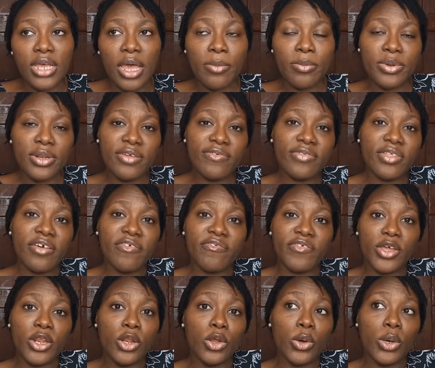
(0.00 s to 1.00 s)
I believe that
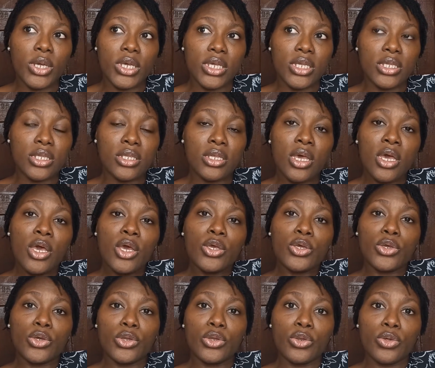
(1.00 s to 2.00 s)
failure is,
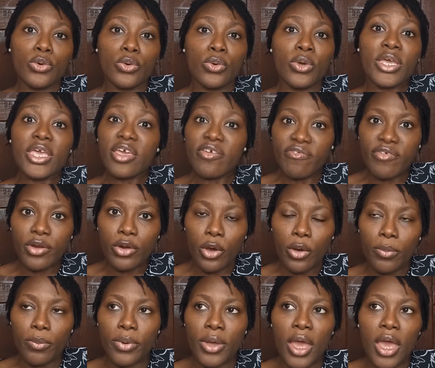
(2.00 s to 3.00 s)
giving
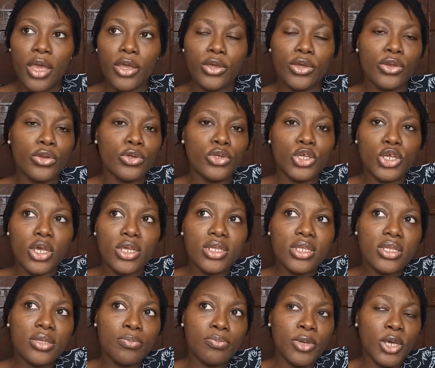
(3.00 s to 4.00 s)
up.
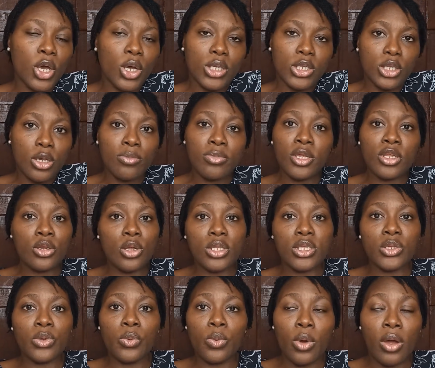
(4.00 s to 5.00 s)
Just because something
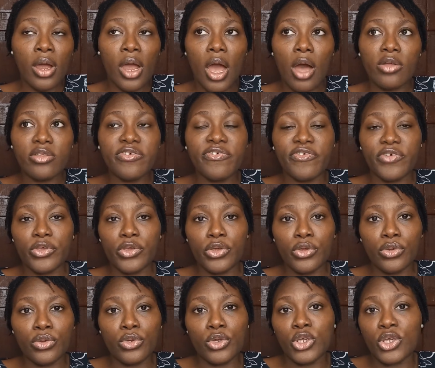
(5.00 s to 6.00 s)
doesn't work out for
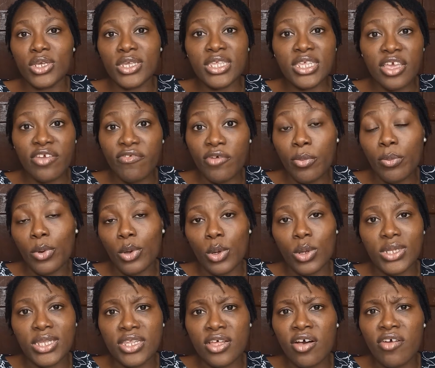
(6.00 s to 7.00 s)
you, you just give up on
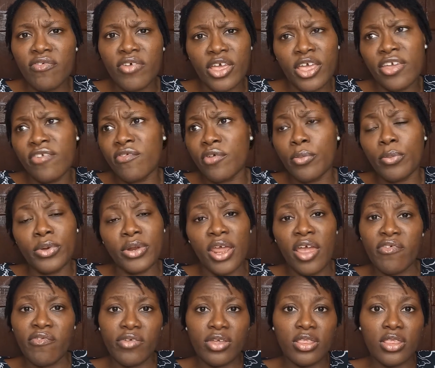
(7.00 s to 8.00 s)
yourself and give up on
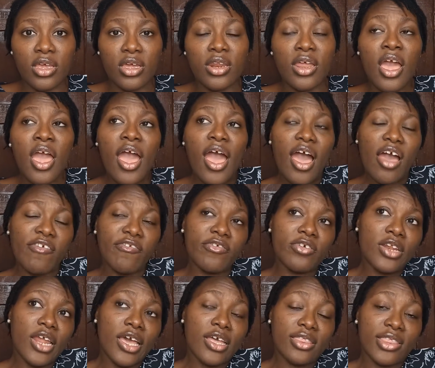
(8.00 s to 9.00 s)
everything. I feel
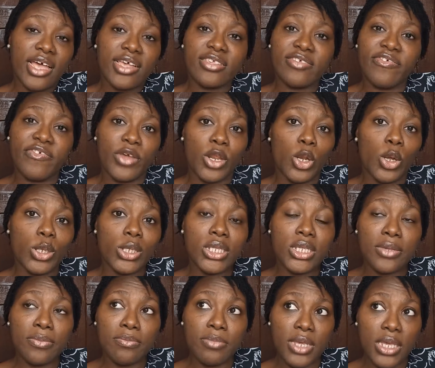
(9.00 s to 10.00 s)
like that's failure
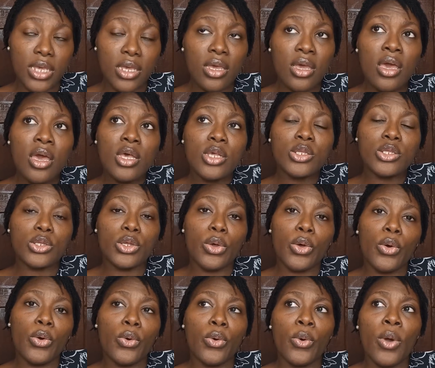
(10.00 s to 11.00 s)
to me.
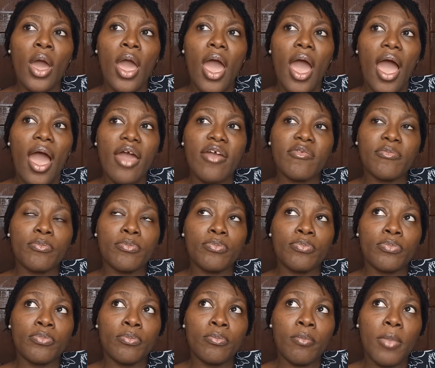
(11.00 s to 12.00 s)
So
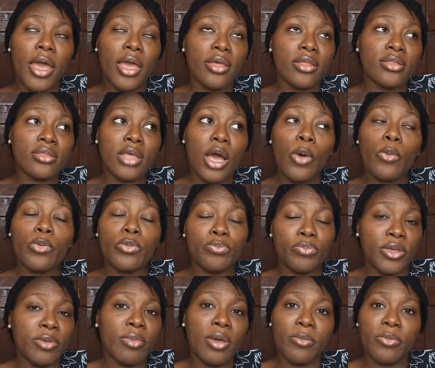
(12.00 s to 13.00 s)
that would
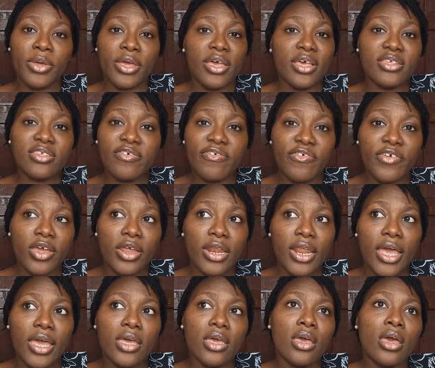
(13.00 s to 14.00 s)
be my biggest fear,
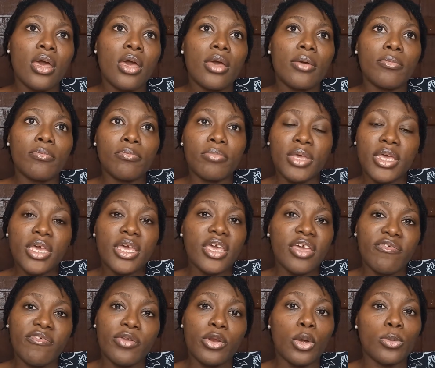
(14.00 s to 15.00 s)
like me
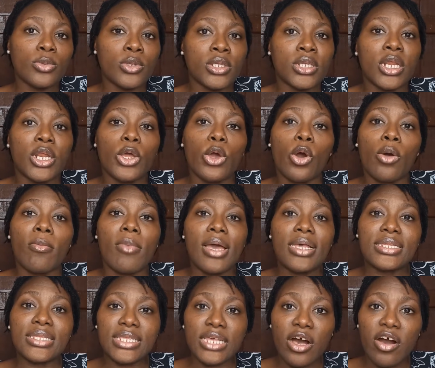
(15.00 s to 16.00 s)
giving up totally on
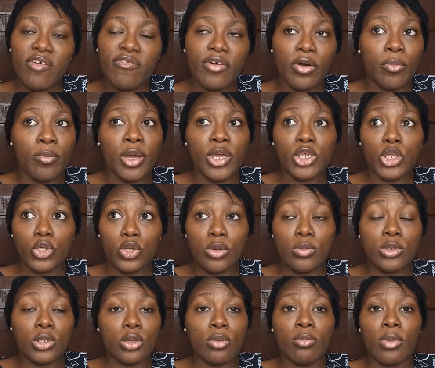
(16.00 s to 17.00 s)
myself, on my
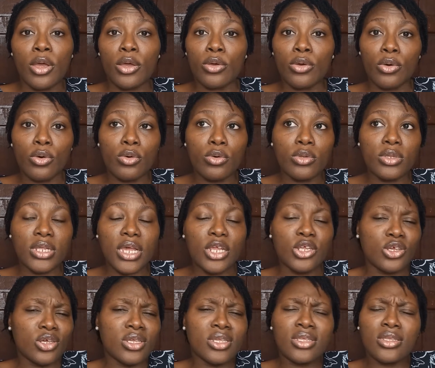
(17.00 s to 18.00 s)
dreams, on my goals, and
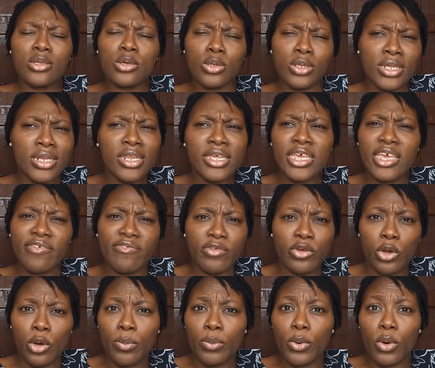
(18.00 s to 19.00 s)
just totally giving
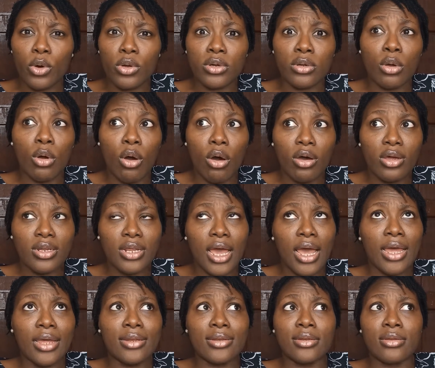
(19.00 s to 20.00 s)
up on God
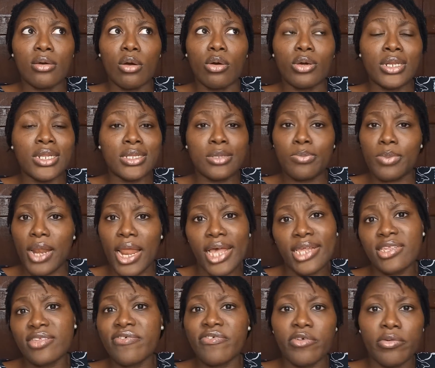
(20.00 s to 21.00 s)
and on His
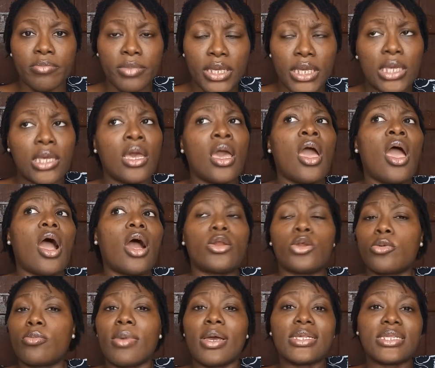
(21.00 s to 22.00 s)
plans for me and
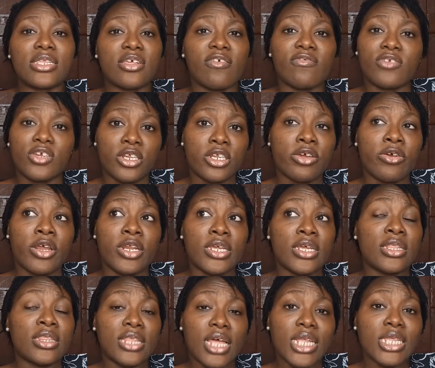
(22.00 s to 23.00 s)
on myself
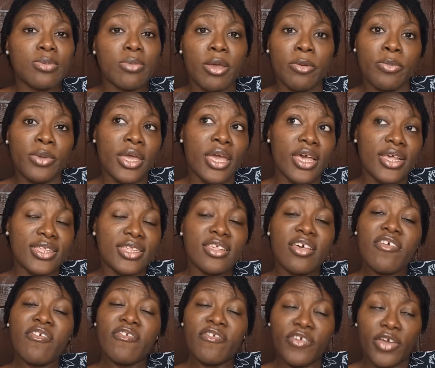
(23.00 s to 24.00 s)
generally. That's my biggest
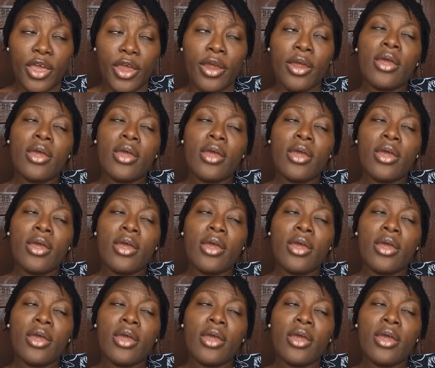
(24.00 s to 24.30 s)
fear.